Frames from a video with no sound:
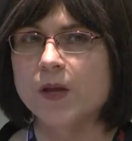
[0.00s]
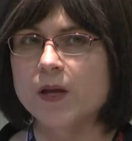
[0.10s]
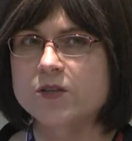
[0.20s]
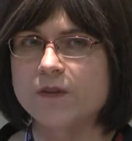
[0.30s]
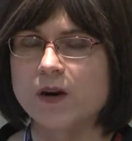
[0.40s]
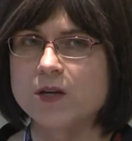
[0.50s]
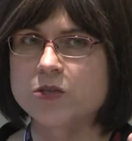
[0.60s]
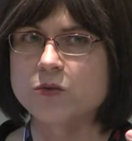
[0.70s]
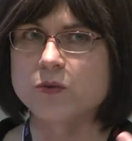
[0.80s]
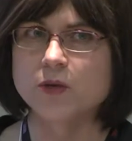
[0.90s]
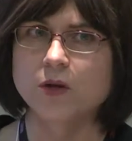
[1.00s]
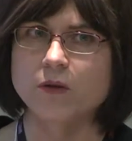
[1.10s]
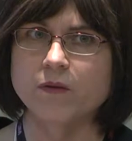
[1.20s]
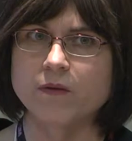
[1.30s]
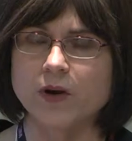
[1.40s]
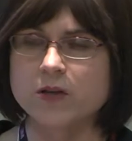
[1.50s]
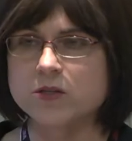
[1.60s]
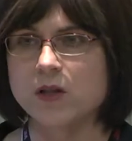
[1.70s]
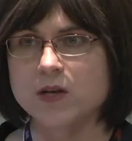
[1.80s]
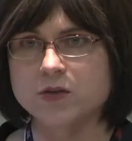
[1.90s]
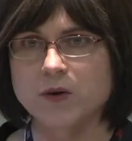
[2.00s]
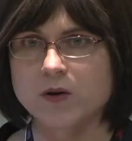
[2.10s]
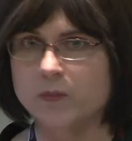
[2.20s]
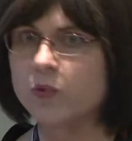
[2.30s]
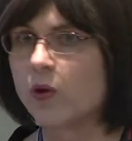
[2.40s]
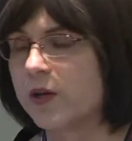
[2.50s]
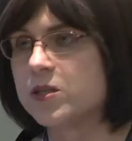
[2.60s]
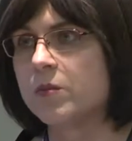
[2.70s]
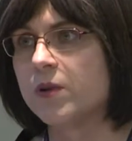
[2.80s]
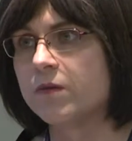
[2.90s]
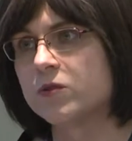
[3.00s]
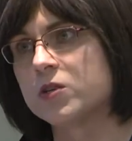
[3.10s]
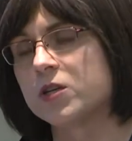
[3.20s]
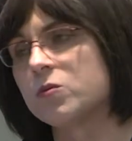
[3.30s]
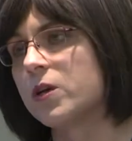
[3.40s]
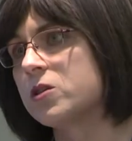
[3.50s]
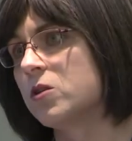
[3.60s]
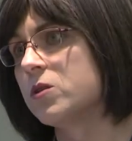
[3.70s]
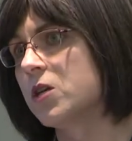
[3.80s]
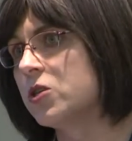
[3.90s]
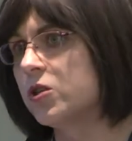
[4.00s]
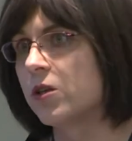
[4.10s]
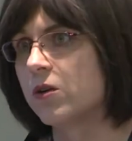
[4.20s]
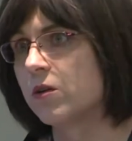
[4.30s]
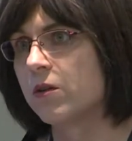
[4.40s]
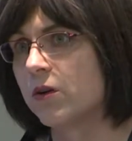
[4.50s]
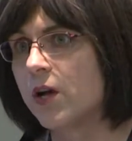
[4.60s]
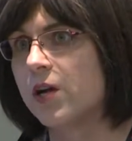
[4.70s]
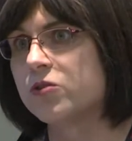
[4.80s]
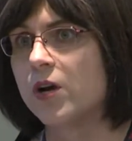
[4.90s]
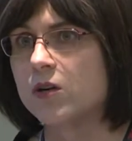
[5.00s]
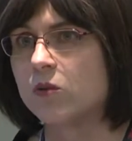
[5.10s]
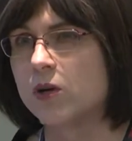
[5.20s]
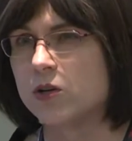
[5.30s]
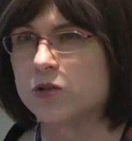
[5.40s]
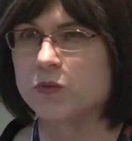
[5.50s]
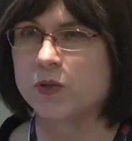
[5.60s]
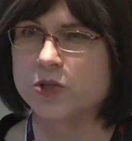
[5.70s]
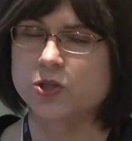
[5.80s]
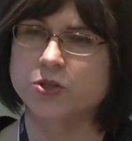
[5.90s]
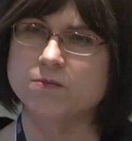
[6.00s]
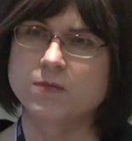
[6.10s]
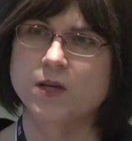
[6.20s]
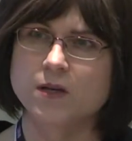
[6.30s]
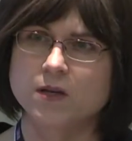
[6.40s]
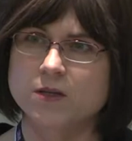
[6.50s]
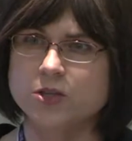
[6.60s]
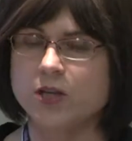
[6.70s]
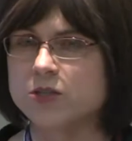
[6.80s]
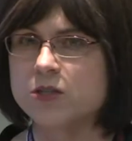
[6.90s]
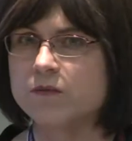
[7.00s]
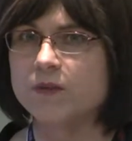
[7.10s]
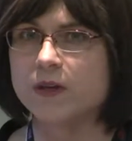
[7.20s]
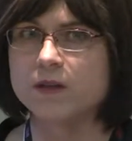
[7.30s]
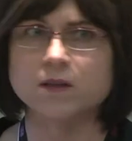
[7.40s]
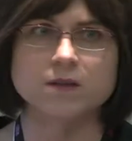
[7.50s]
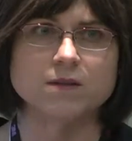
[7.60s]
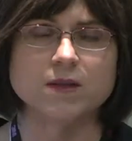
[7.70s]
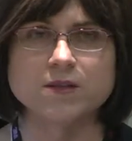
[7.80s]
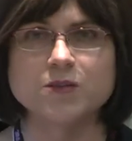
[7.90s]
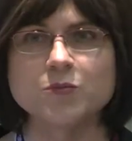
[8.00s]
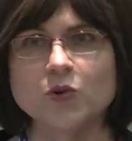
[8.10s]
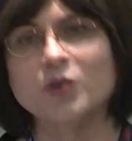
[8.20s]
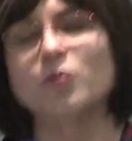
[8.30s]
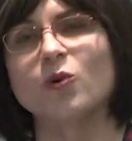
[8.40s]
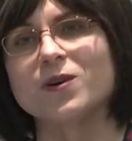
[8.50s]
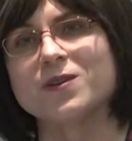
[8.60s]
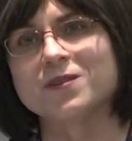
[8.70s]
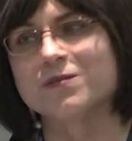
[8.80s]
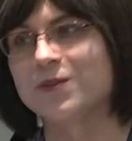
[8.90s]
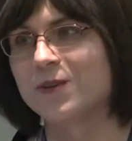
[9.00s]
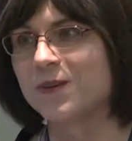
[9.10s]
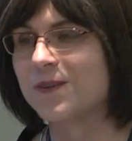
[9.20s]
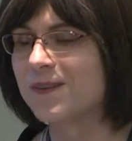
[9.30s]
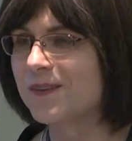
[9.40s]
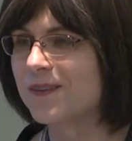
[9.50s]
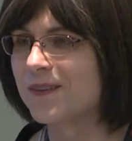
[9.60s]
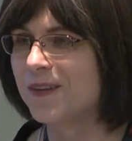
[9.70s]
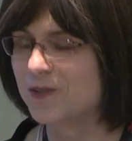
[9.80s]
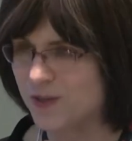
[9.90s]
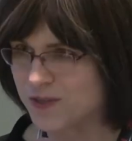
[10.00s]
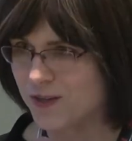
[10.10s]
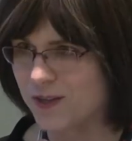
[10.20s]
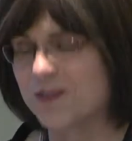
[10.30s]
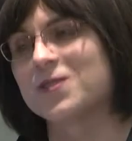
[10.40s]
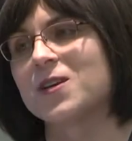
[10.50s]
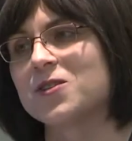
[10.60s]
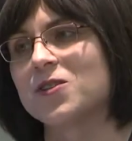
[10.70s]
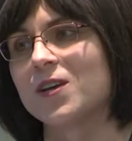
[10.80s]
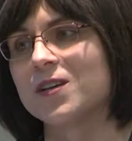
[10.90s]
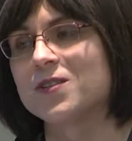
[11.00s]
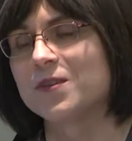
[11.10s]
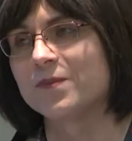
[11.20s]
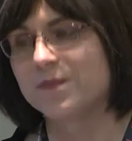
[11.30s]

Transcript: as far as the various laws around employing somebody for 6 weeks. So essentially they're contract workers, which changes the field and is pretty important if you're interested in such things.